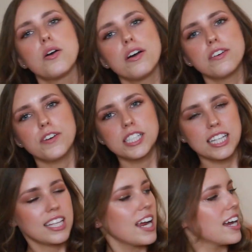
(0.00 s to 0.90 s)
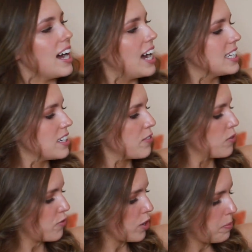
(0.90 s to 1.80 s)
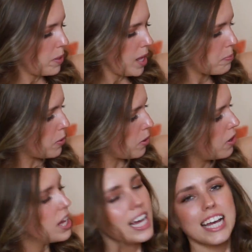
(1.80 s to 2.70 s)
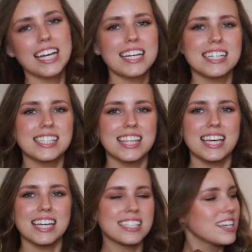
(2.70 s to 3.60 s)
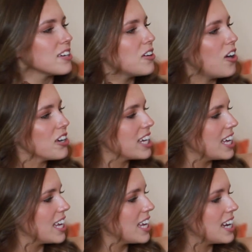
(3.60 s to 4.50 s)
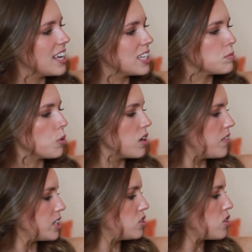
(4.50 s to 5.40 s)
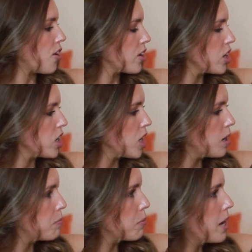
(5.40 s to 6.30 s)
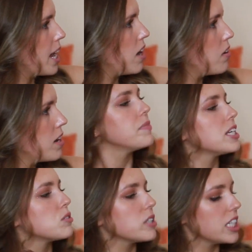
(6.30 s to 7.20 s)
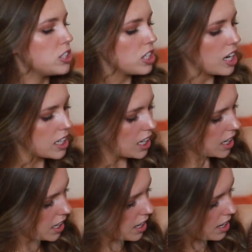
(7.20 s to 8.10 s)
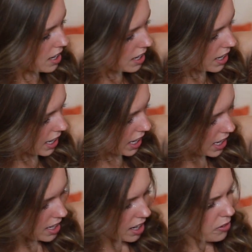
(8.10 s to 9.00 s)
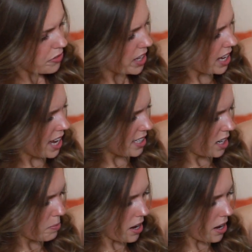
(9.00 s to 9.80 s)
So the first thing that I got from Free People is this cardigan. It's more of a darker brown. It's really chunky, and I don't think it has any